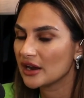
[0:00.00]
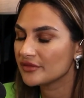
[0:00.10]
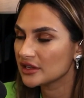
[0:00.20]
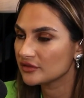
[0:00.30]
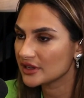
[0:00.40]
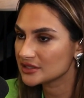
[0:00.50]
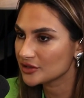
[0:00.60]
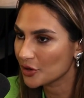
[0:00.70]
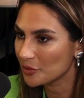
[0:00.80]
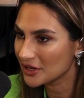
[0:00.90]
where have they
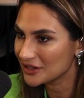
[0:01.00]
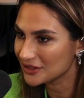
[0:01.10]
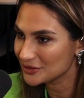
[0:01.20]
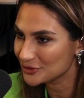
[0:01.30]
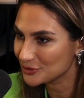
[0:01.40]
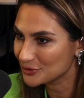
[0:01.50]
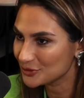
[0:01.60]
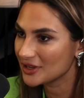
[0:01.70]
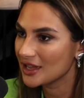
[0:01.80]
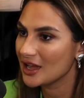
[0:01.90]
invested their money
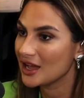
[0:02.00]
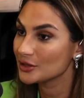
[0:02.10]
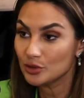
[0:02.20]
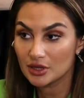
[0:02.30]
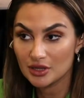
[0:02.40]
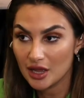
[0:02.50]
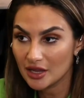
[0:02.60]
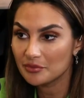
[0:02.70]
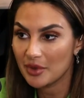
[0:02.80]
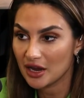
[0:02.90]
into. I do a
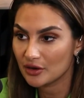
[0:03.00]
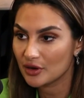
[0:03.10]
lot of